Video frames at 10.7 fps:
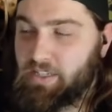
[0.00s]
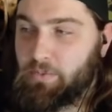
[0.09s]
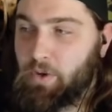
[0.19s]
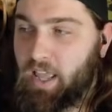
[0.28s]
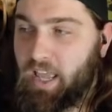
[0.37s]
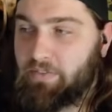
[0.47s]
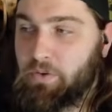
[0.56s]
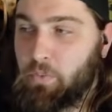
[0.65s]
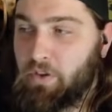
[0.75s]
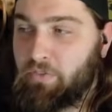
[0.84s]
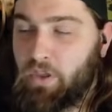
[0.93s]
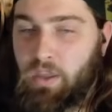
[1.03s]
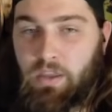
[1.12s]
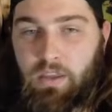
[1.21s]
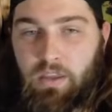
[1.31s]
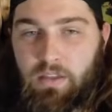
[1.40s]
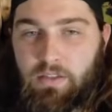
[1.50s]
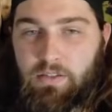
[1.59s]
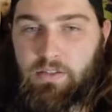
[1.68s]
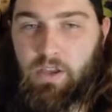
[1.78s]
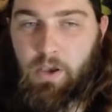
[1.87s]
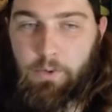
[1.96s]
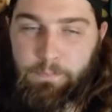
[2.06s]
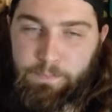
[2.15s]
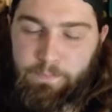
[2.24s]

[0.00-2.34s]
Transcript: didn't want to have to whiff it. So.